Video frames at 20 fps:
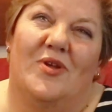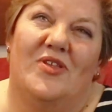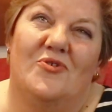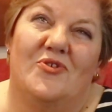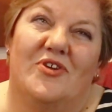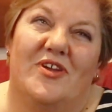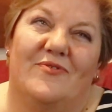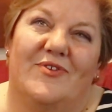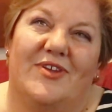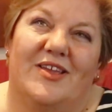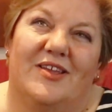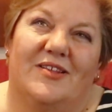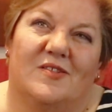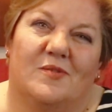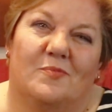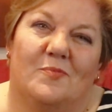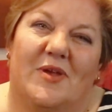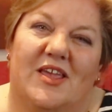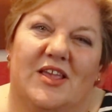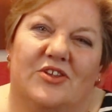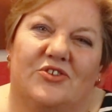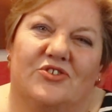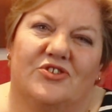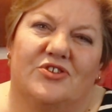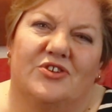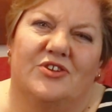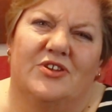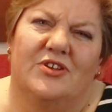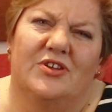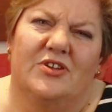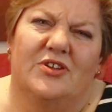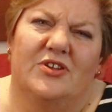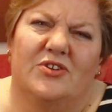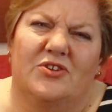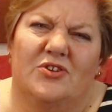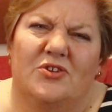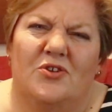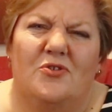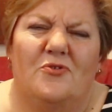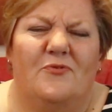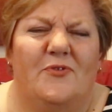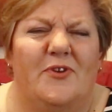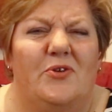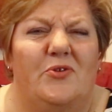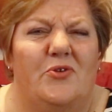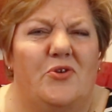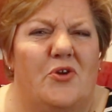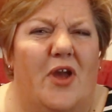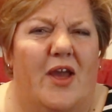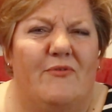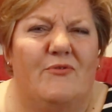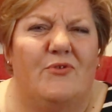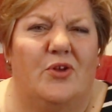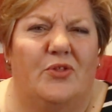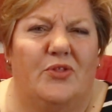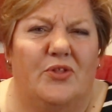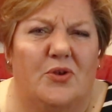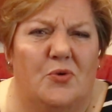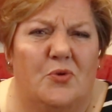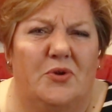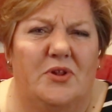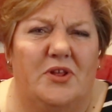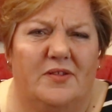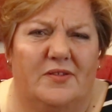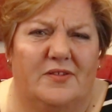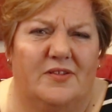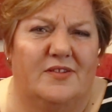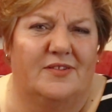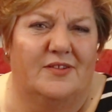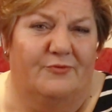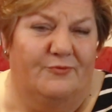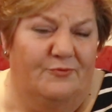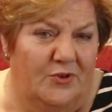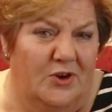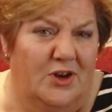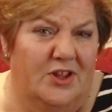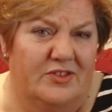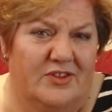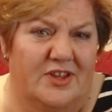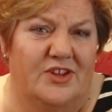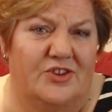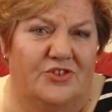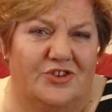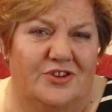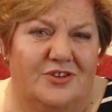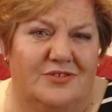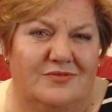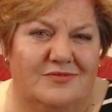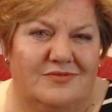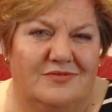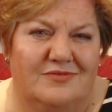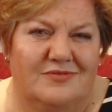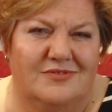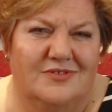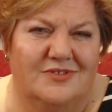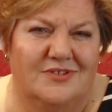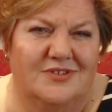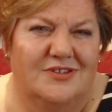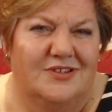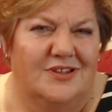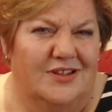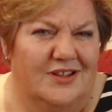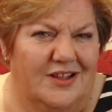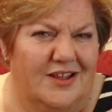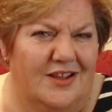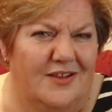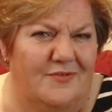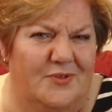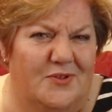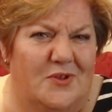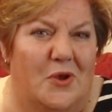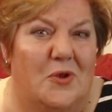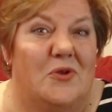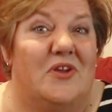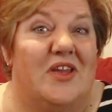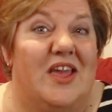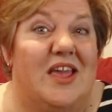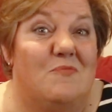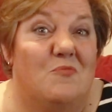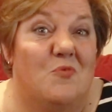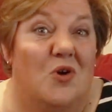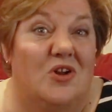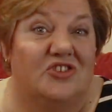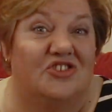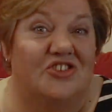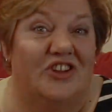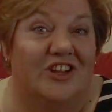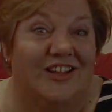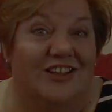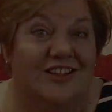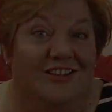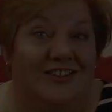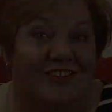you're giving a speech, do you feel you haven't got the audience's full attention? If so, keep watching.